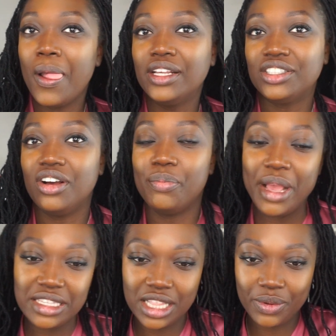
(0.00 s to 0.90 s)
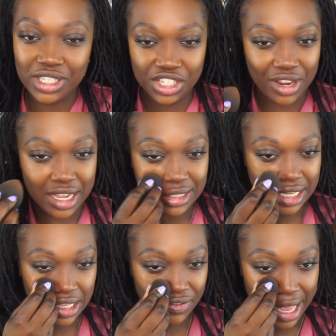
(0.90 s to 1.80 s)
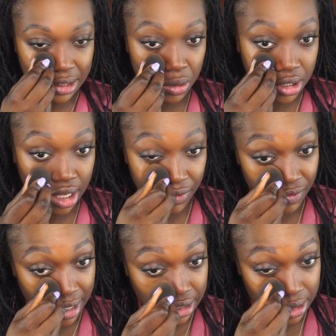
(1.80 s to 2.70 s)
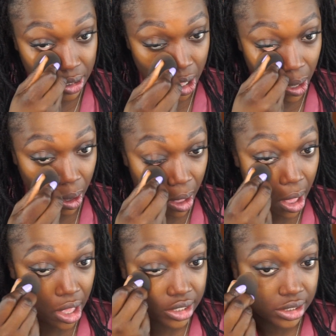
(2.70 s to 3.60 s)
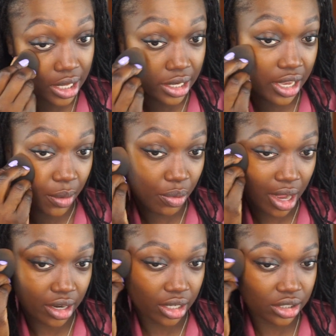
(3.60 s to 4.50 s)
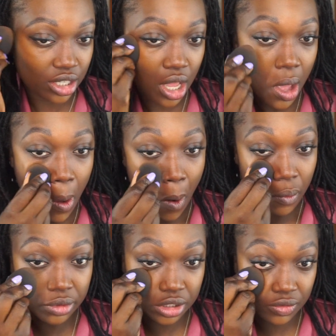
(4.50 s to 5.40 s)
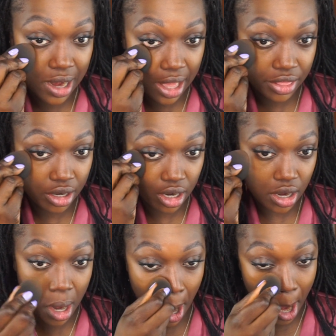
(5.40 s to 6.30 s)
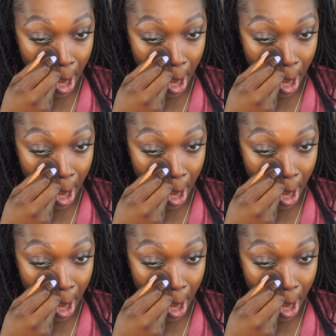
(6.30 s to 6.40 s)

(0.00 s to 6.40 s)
So basically what she's trying to say is if you had to use a conventional skincare product, would you rather